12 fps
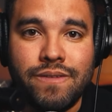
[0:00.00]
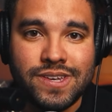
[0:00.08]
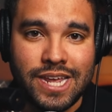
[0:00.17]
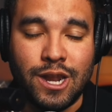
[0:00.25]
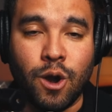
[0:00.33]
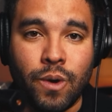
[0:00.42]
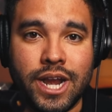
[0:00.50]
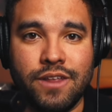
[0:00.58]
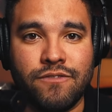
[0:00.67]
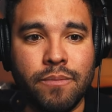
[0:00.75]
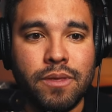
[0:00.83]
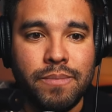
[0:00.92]
we've seen already
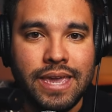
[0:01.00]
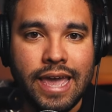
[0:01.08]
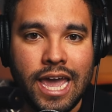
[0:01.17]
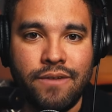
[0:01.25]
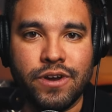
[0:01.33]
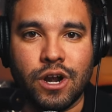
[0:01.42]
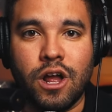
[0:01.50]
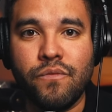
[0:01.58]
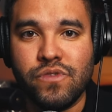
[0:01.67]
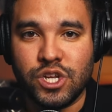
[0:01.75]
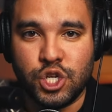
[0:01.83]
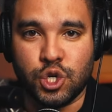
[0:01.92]
from the behavior
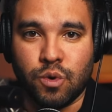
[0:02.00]
of this